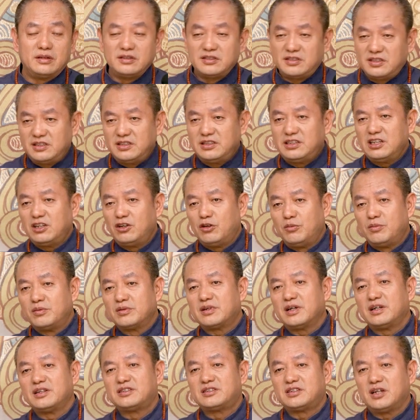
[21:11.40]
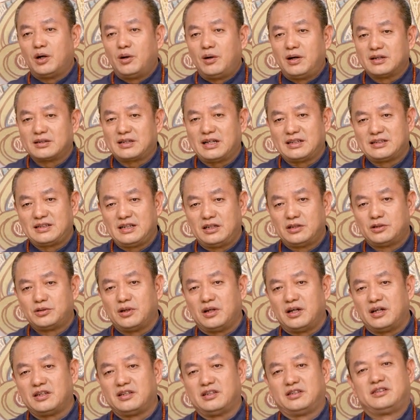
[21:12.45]
We are teaching people to
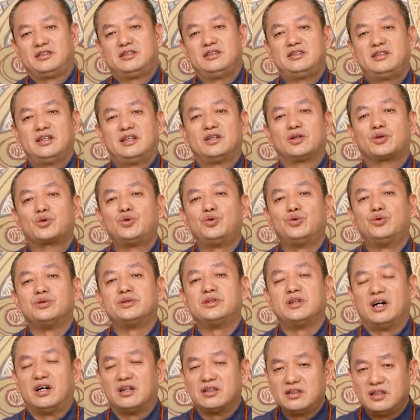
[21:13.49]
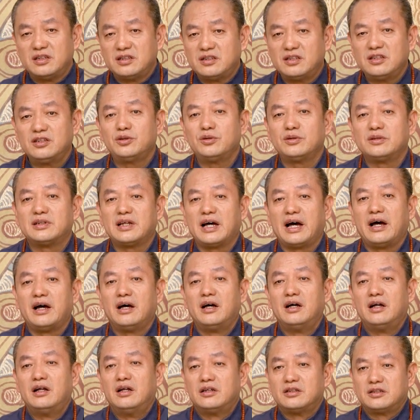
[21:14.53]
treat their hardship seriously.
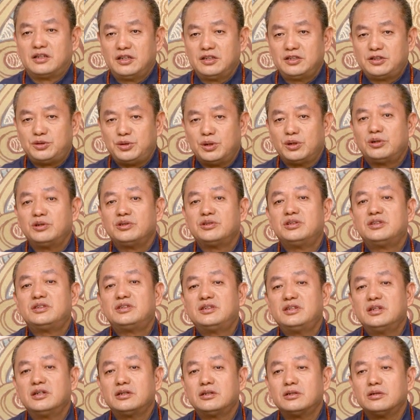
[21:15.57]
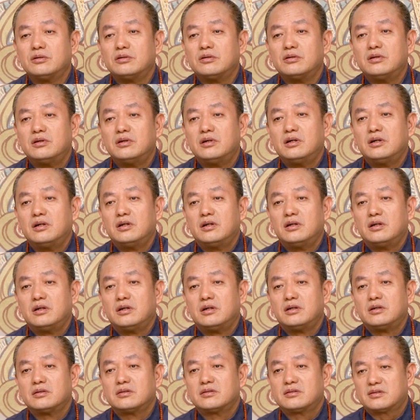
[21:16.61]
Learn to accept it
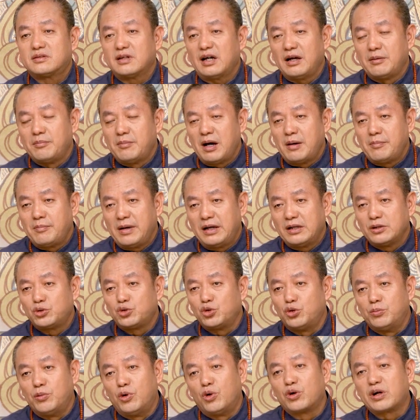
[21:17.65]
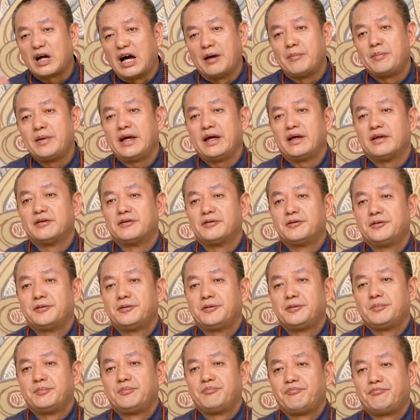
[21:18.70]
first, and attempt changes gradually.
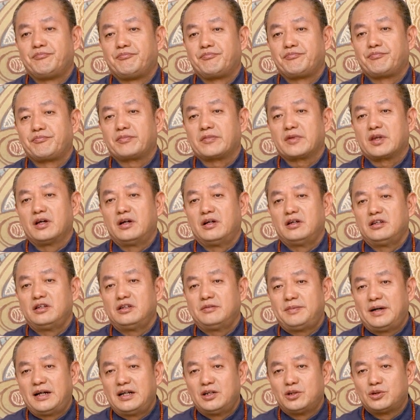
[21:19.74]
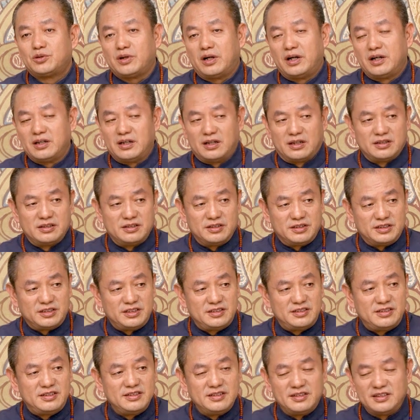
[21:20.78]
Normally people
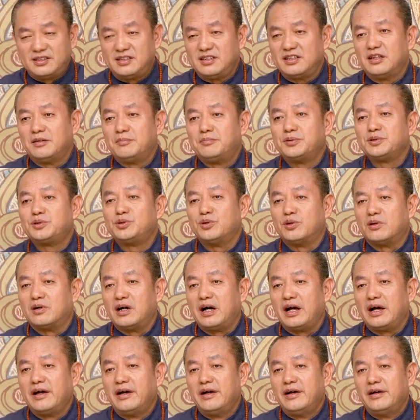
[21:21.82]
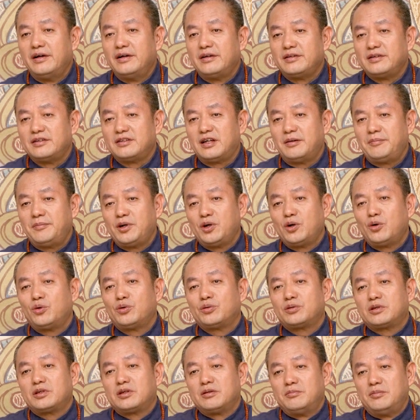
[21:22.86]
say, "You don't get my pain as you
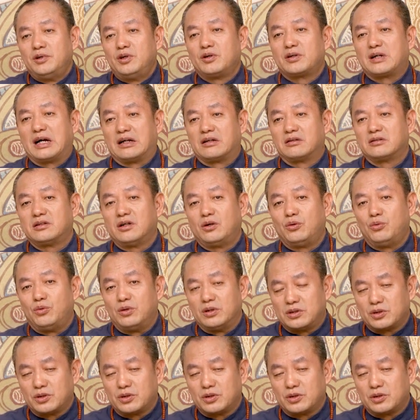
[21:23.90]
never went through it."